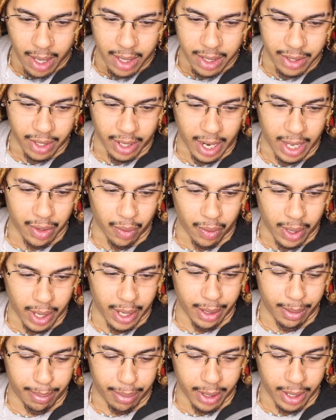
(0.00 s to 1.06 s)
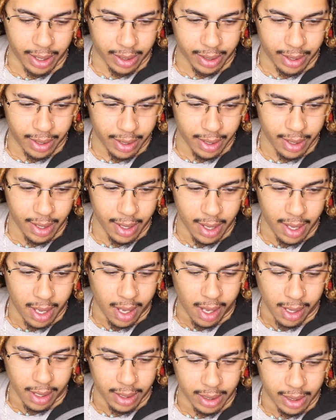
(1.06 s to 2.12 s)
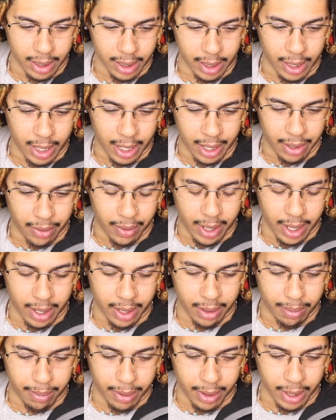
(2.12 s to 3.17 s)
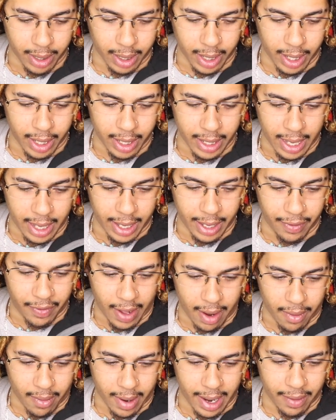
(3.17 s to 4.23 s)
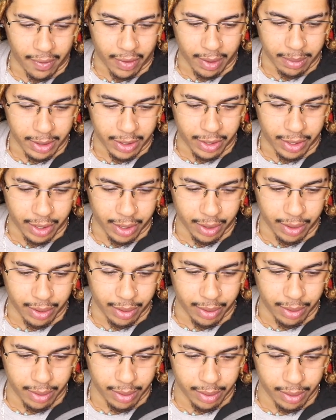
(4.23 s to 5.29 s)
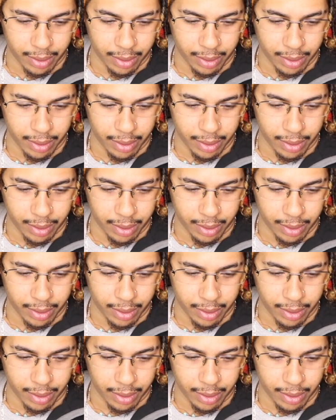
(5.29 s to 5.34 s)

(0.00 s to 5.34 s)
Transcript: So that's one of the books. Another one of the book is If I Ran from the Zoo.